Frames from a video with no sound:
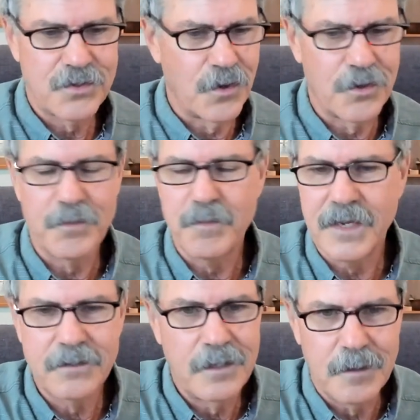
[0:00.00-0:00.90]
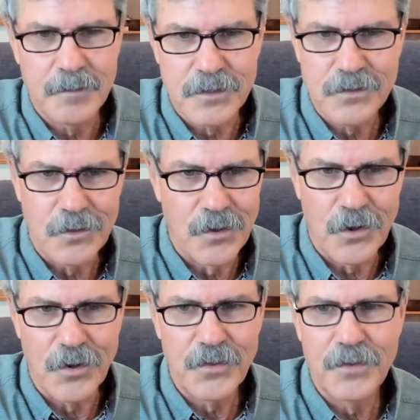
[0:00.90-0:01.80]
are the best chemists on
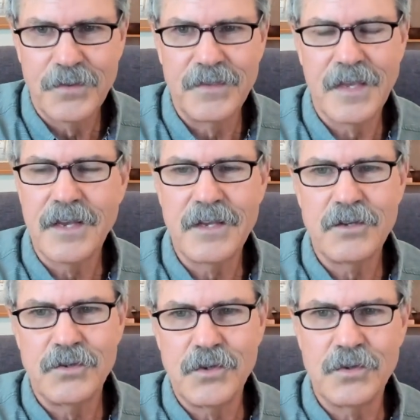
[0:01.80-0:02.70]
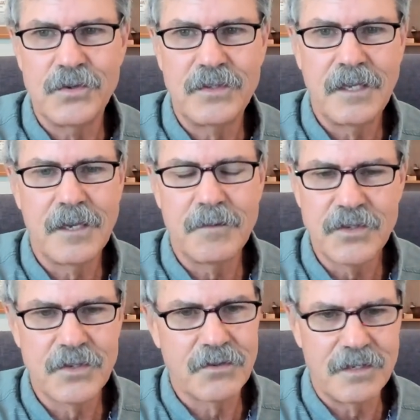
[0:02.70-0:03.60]
earth. They use
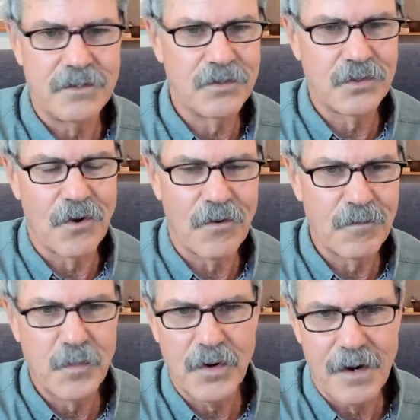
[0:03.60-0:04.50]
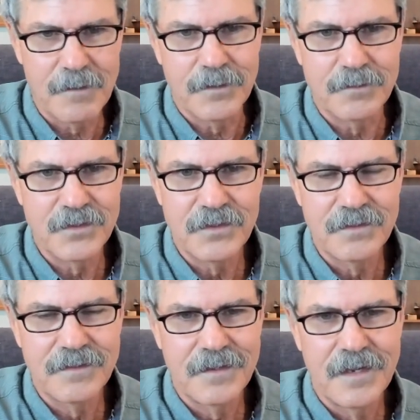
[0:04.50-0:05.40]
chemistry to solve problems.
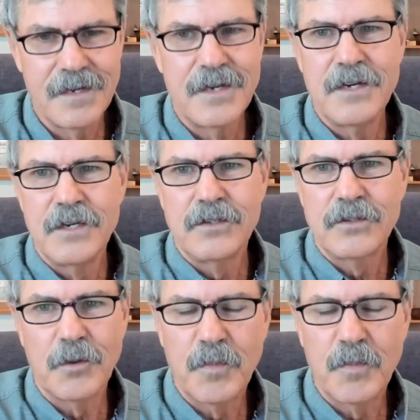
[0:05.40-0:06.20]
So